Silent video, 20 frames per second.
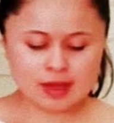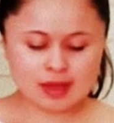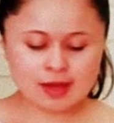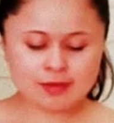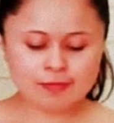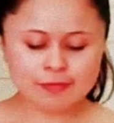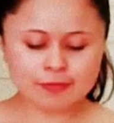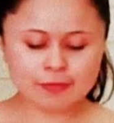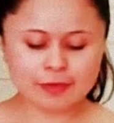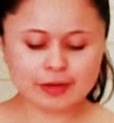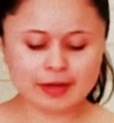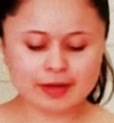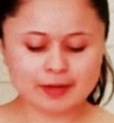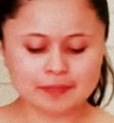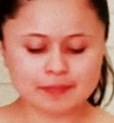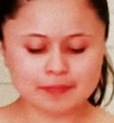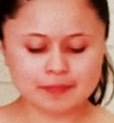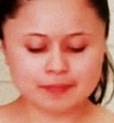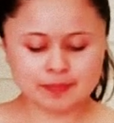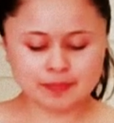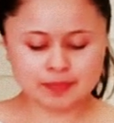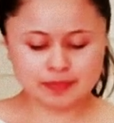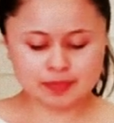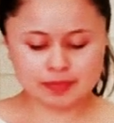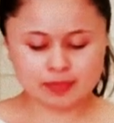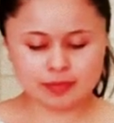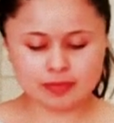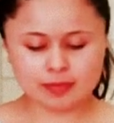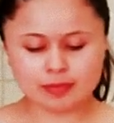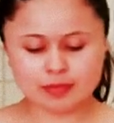and 4.
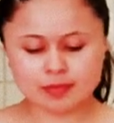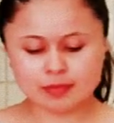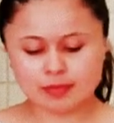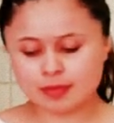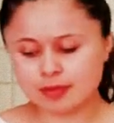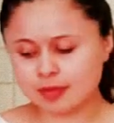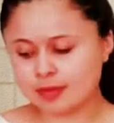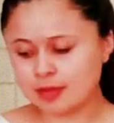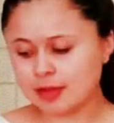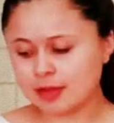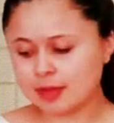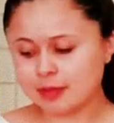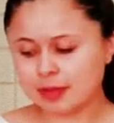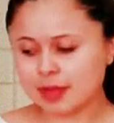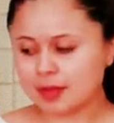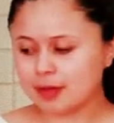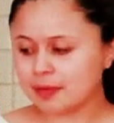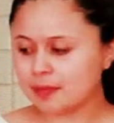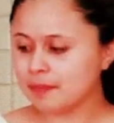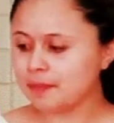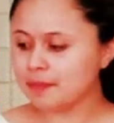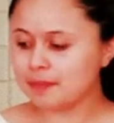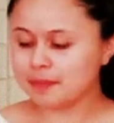There we go.